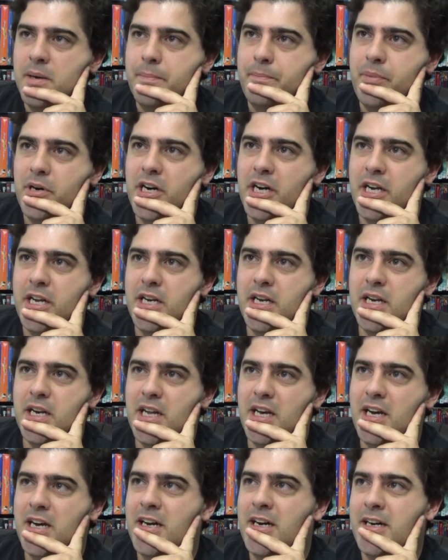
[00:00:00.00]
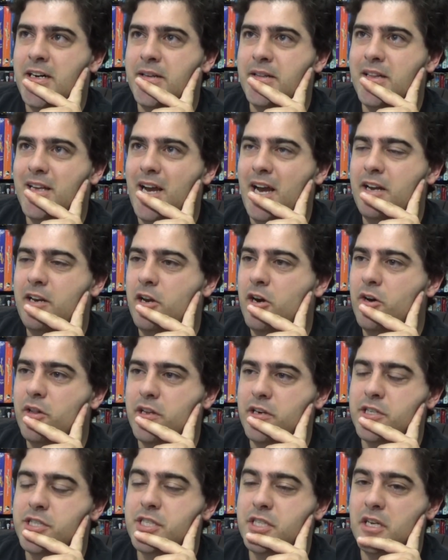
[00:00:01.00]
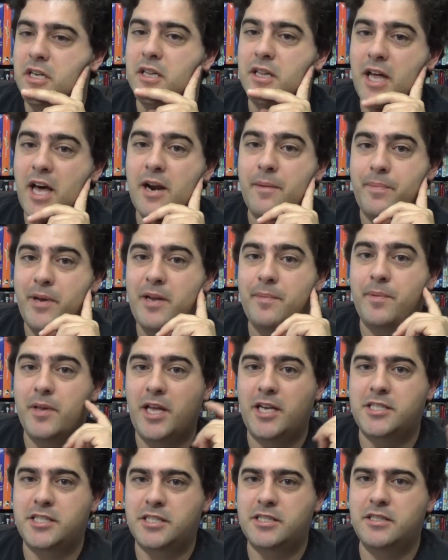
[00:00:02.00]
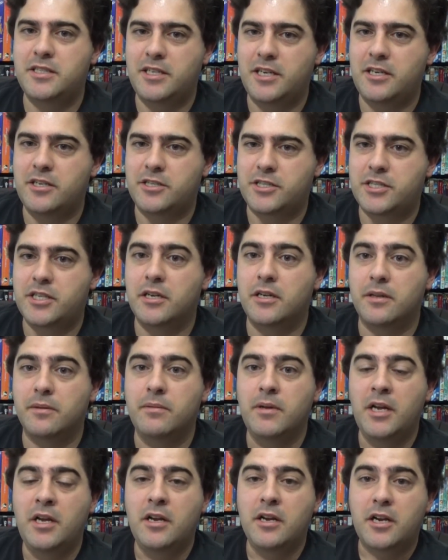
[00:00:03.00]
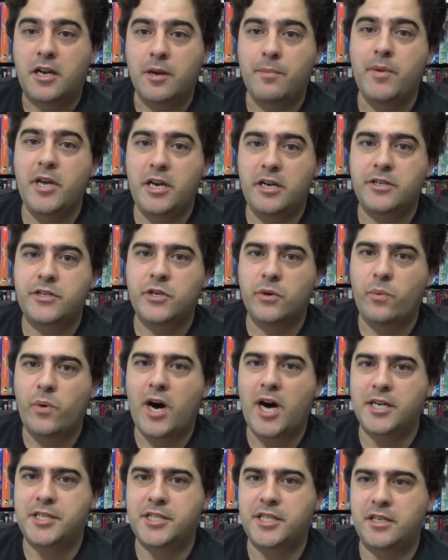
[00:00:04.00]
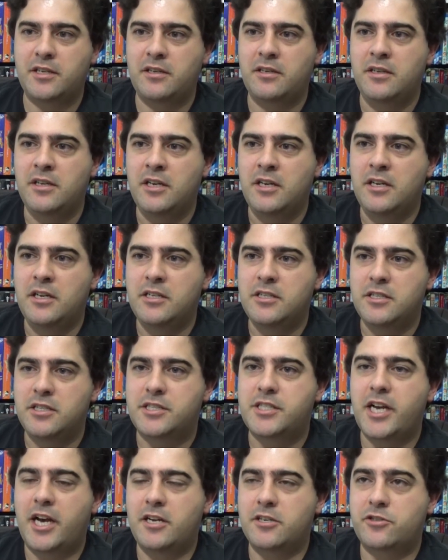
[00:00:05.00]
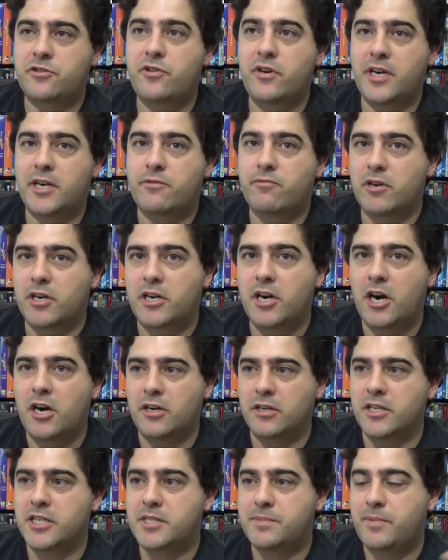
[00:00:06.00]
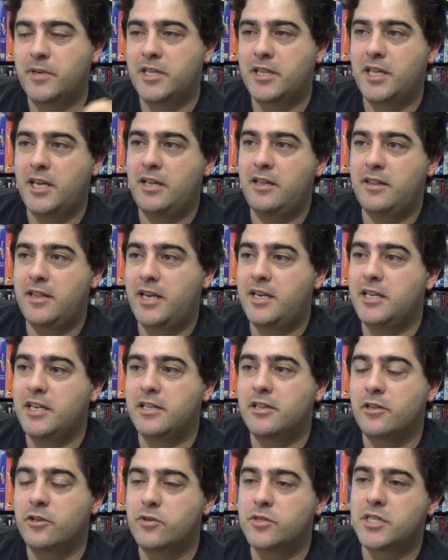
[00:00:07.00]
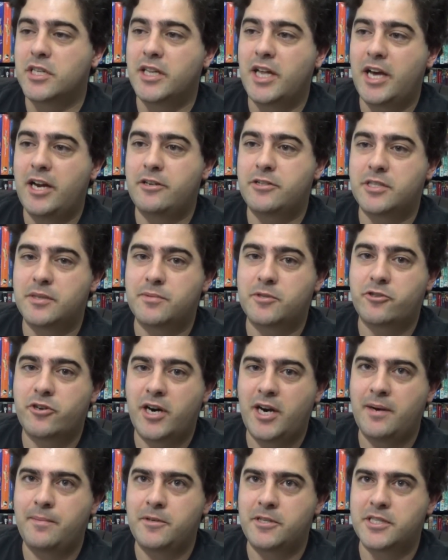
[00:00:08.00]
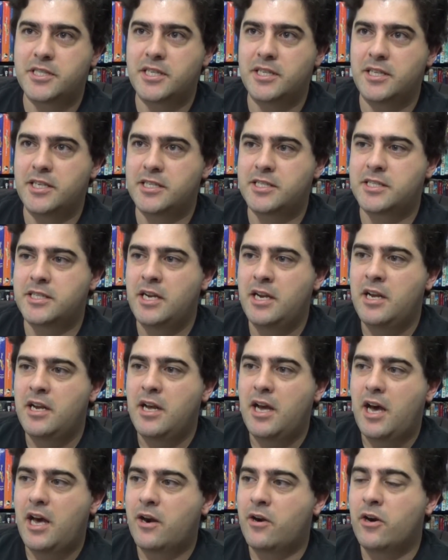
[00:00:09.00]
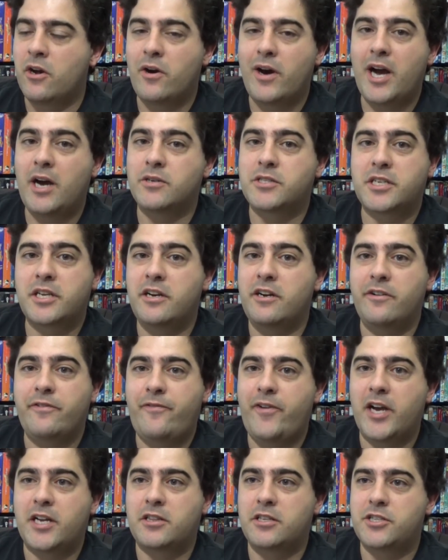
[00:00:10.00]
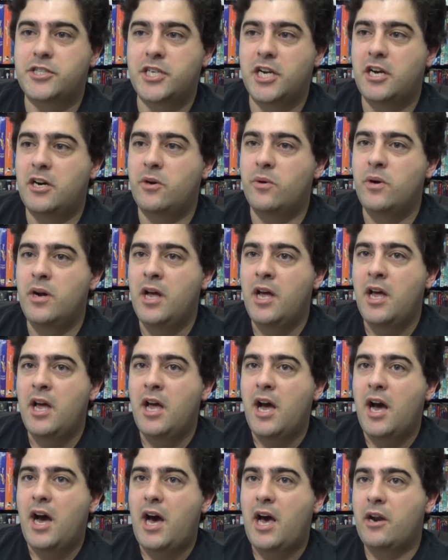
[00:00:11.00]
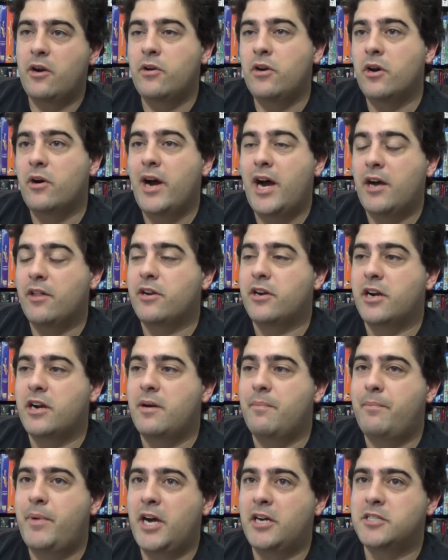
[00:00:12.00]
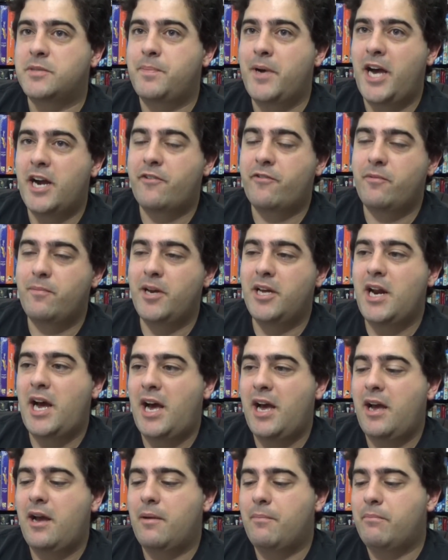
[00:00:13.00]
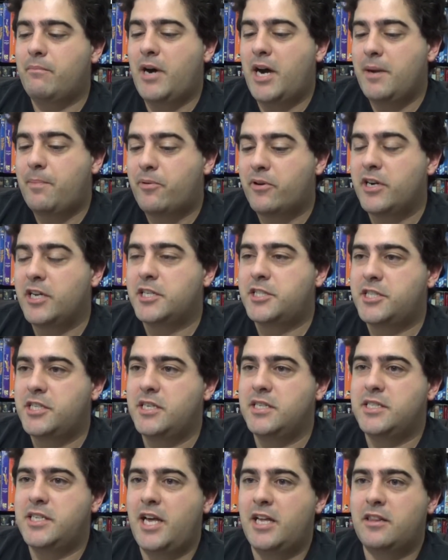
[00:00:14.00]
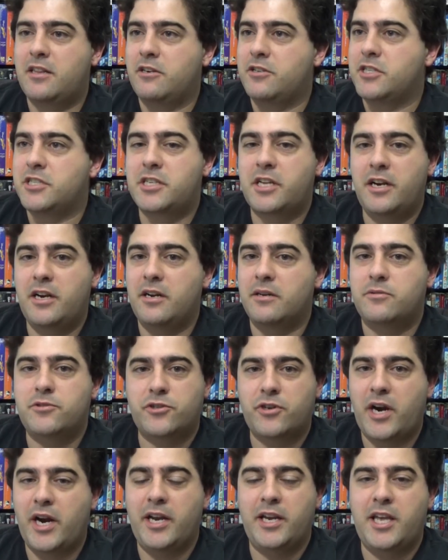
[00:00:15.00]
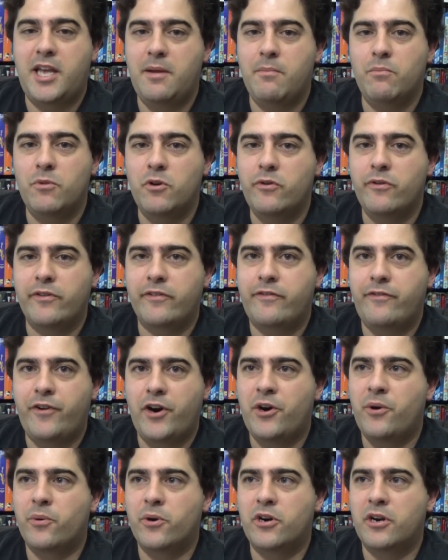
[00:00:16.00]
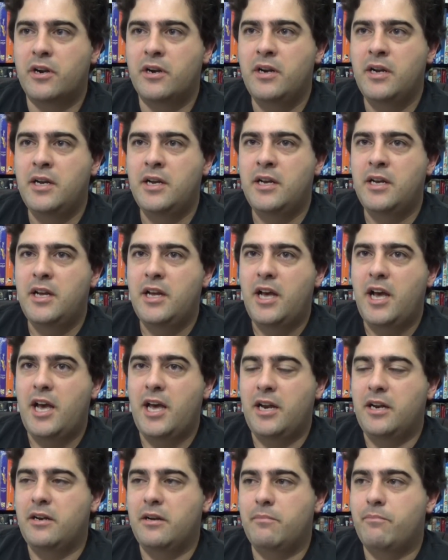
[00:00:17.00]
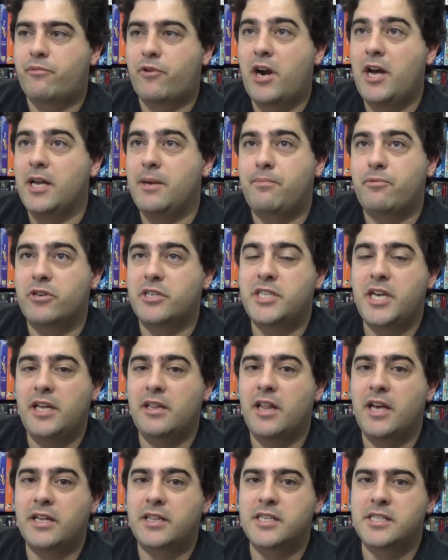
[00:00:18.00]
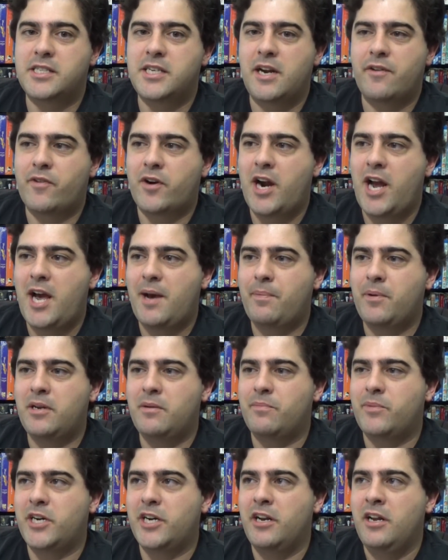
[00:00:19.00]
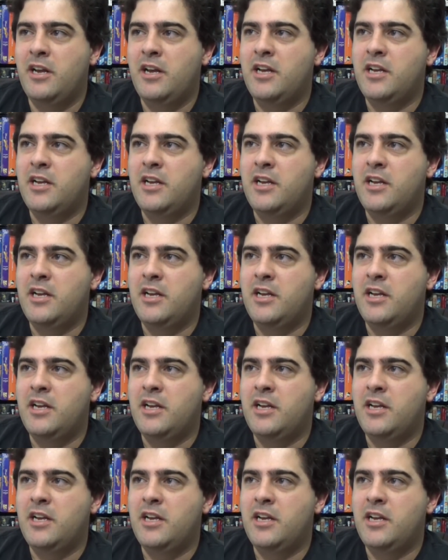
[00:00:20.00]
but I know there's still a lot of people that are still committed to watching Nostalgia Critic regardless, but they did lose a lot of subscribers to this. I don't know how it's going to affect the show. I don't know how they're going to bounce back from it. My prediction is that they're just going to try and keep moving forward and probably pretend like this never happened, but